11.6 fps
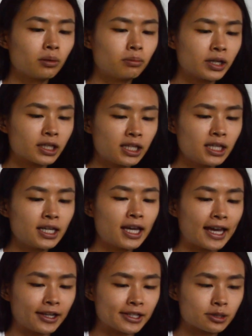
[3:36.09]
Magee
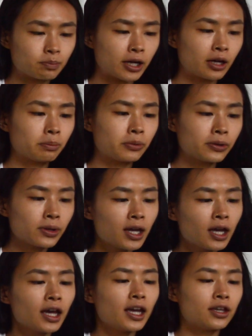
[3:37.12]
and his pup,
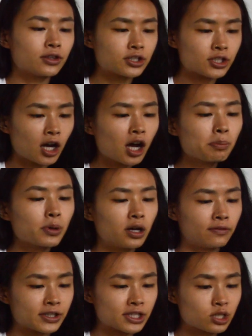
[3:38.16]
in the top
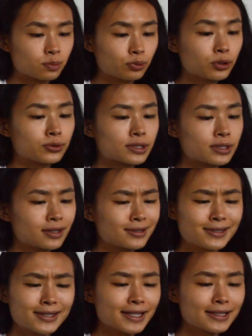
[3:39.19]
of a spruce
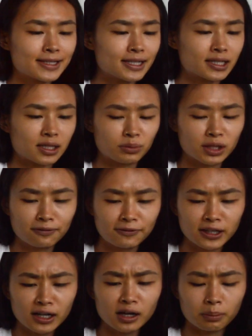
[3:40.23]
60-something
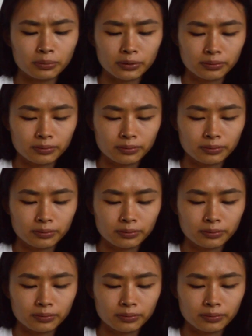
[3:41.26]
feet up.